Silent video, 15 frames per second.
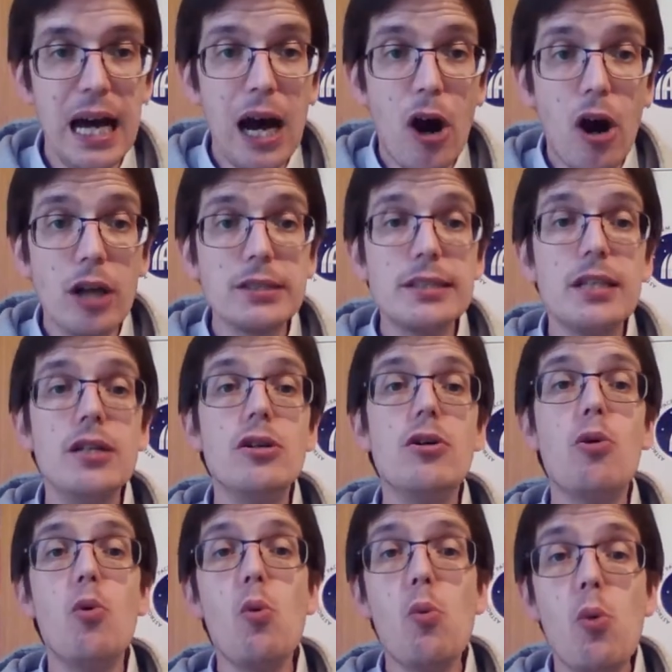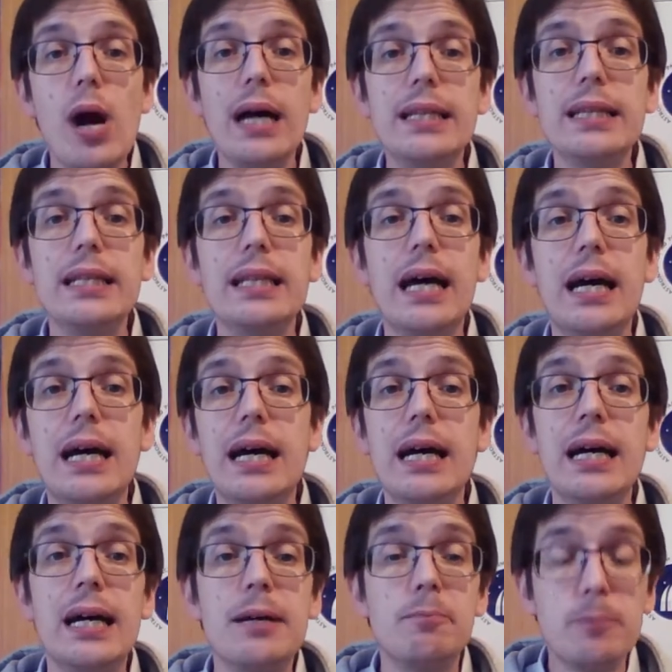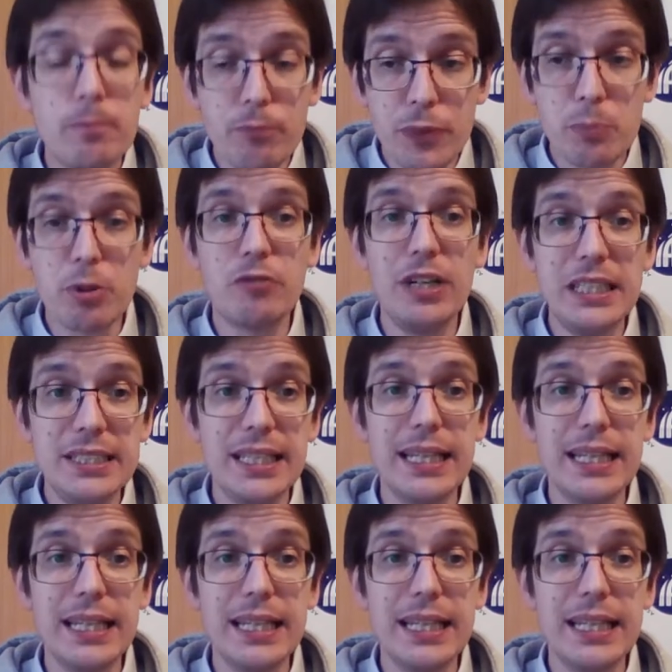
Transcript: Also, one provision